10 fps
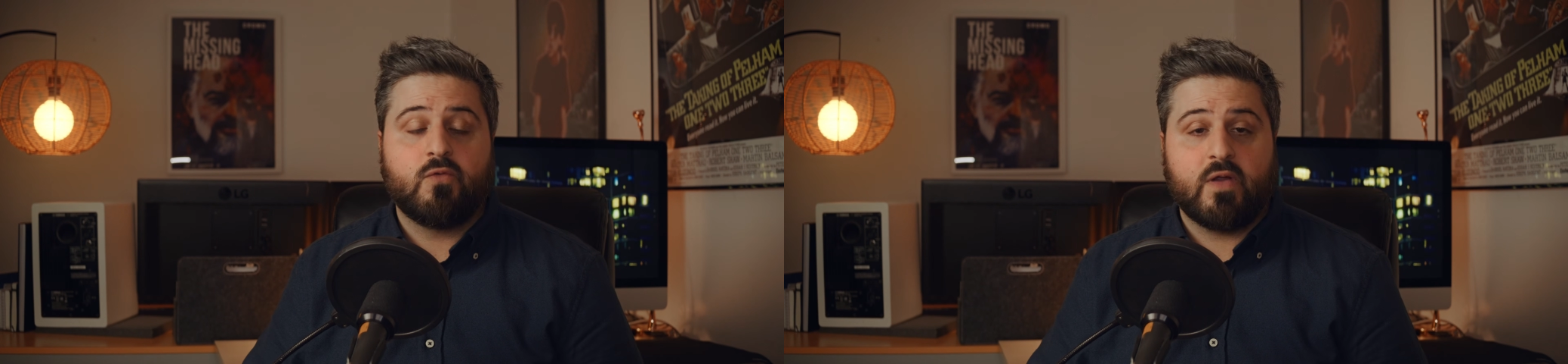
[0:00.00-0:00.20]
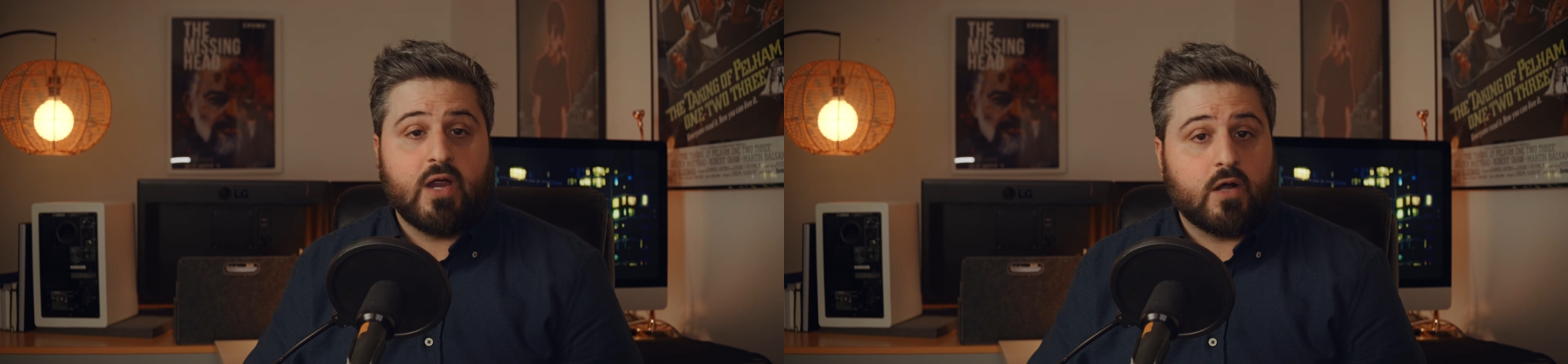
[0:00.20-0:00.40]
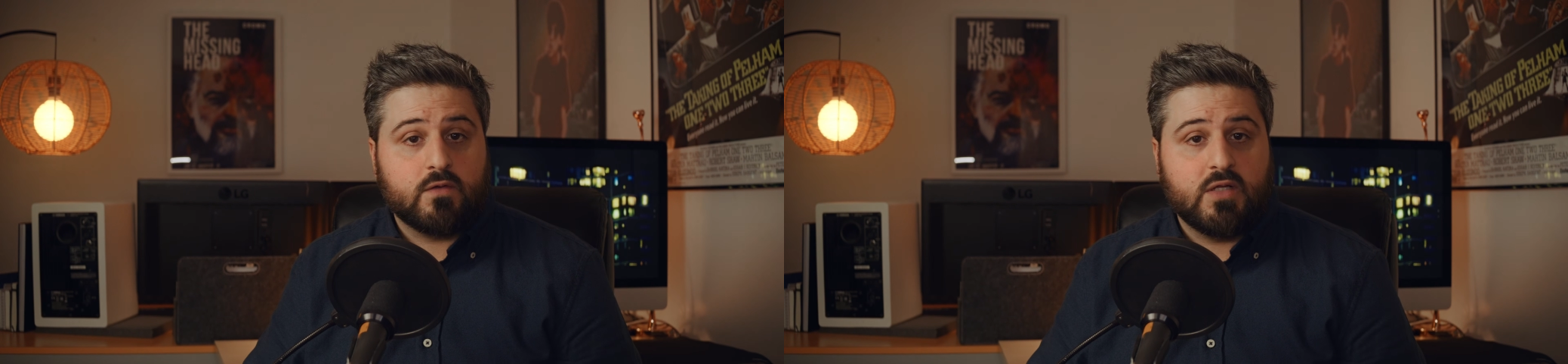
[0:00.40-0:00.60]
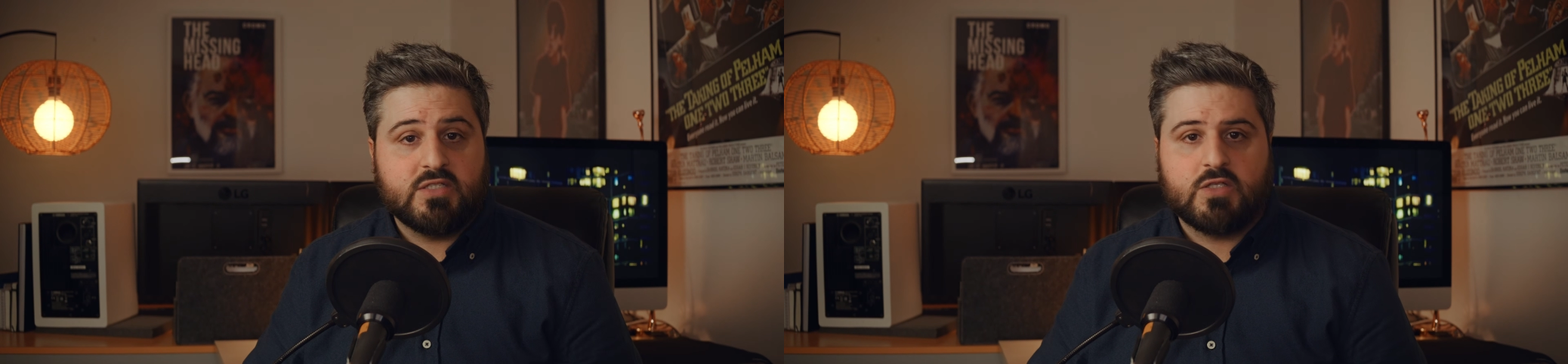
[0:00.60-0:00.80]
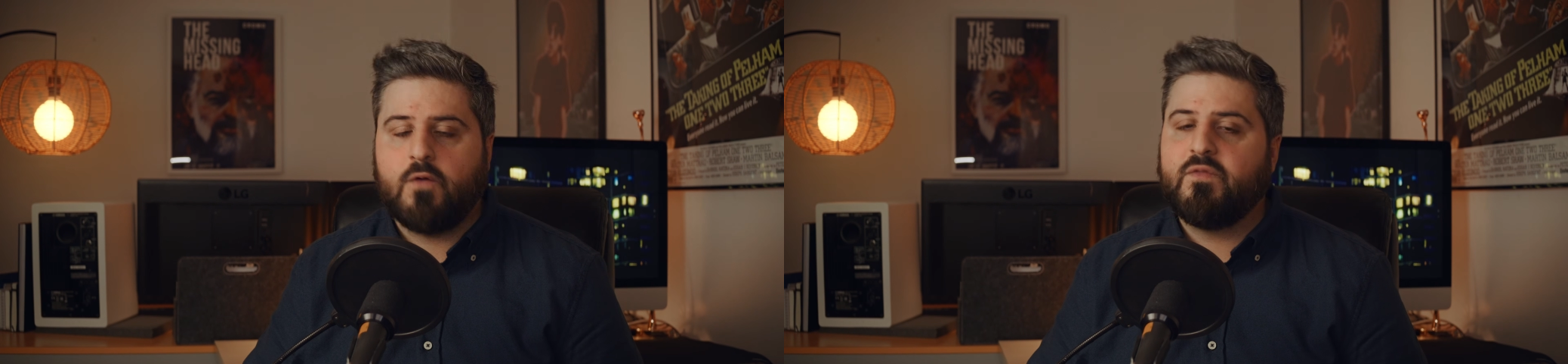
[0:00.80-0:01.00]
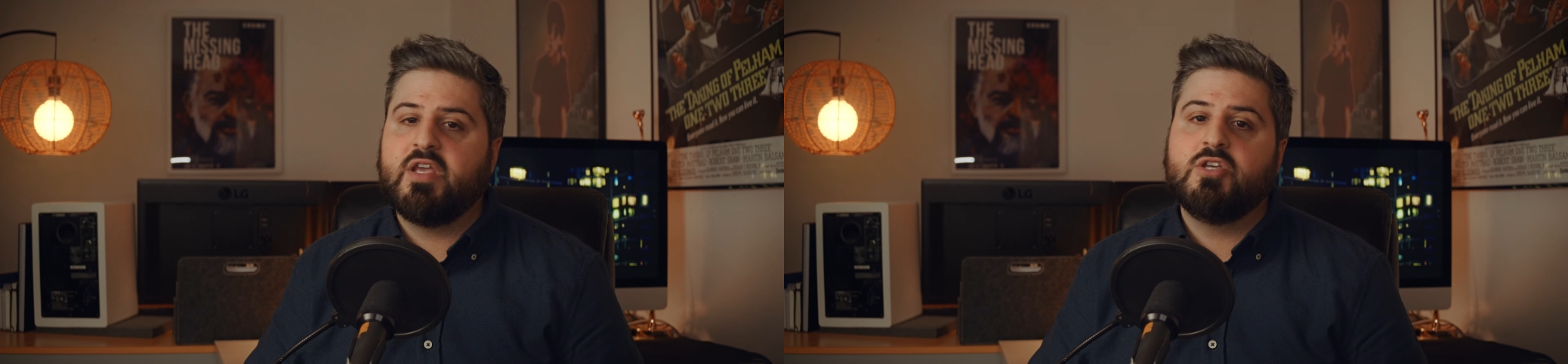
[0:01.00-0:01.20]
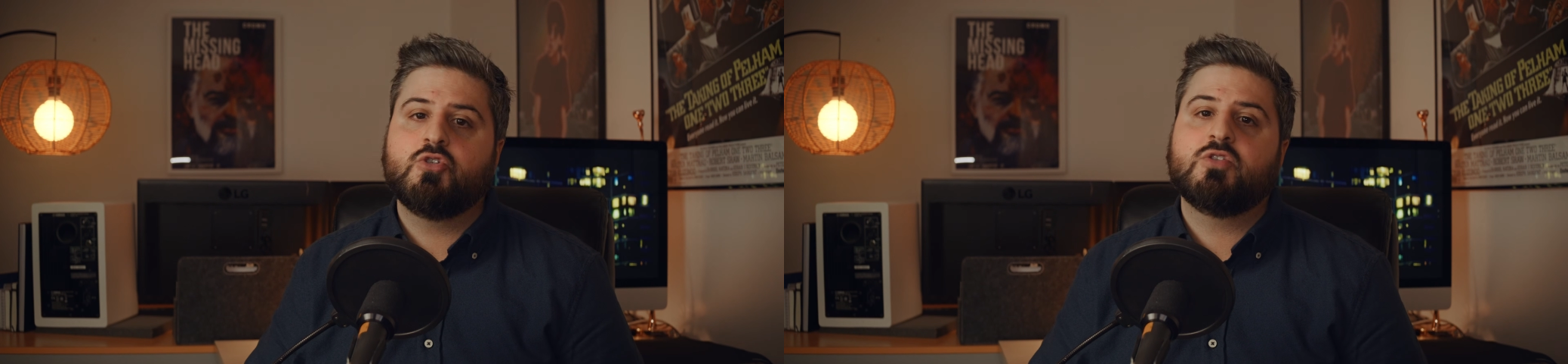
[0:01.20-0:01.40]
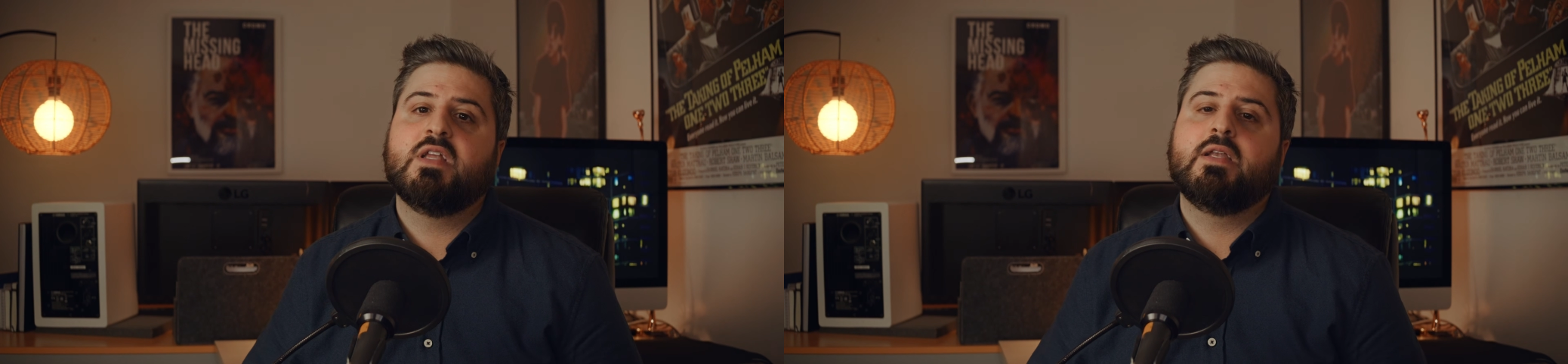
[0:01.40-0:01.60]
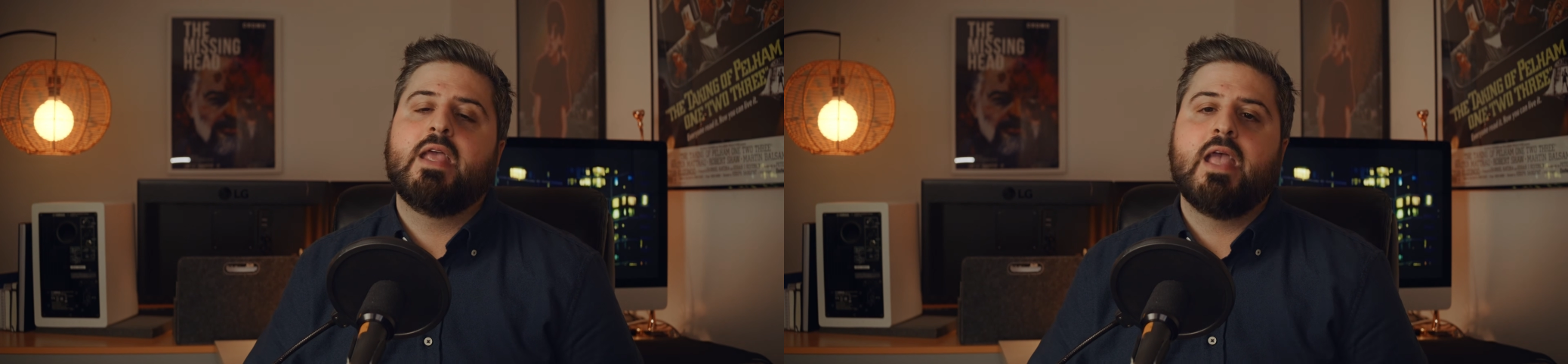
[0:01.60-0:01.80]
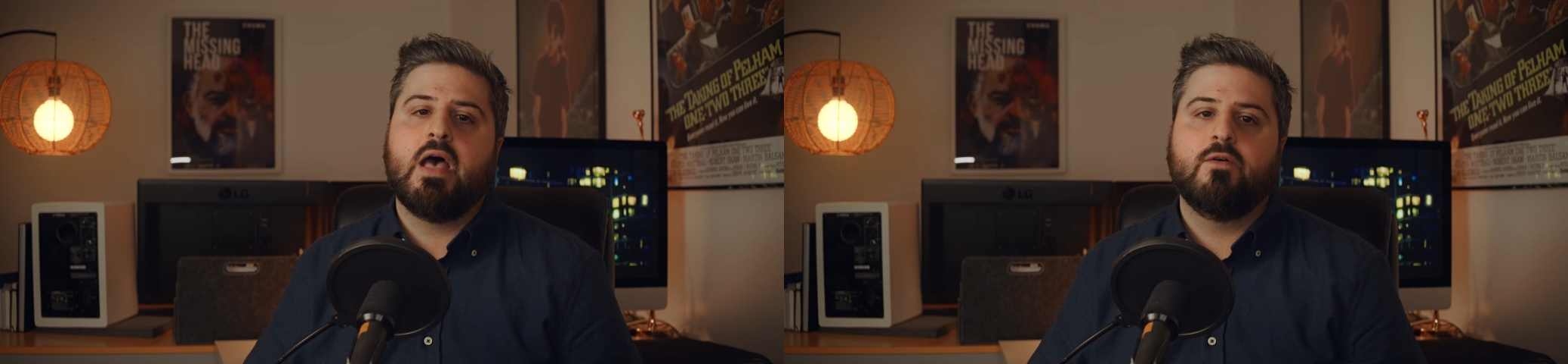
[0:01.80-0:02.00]
regardless of the issues that
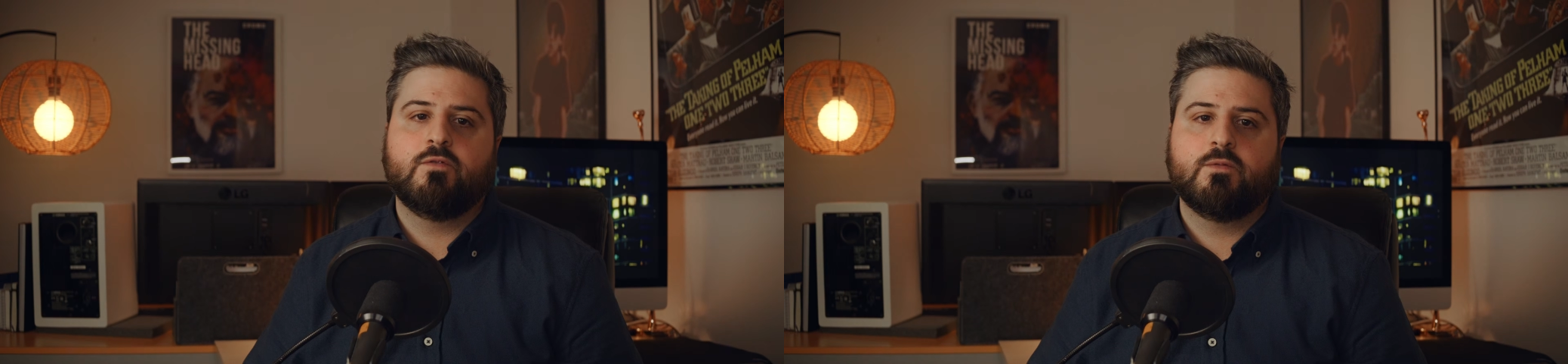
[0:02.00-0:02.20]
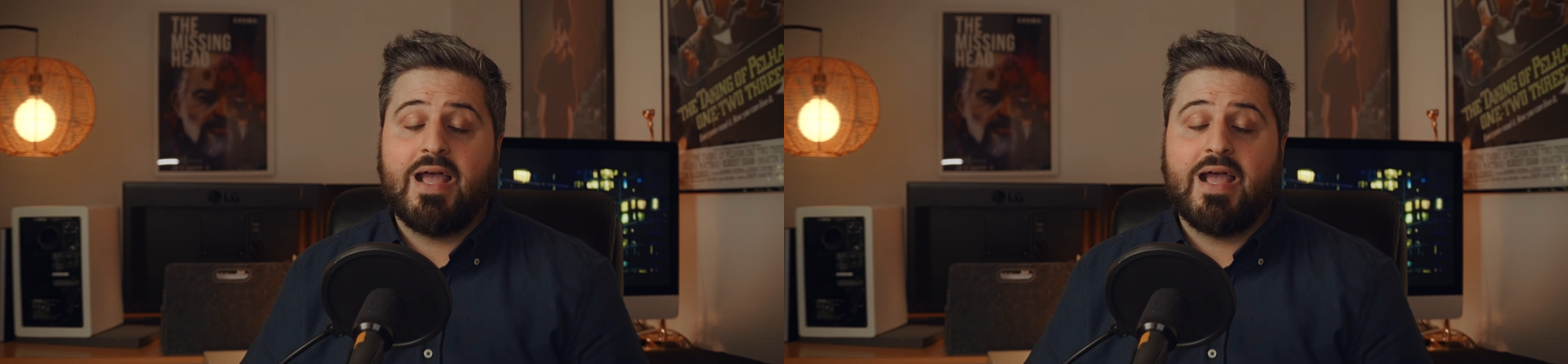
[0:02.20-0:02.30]
they have.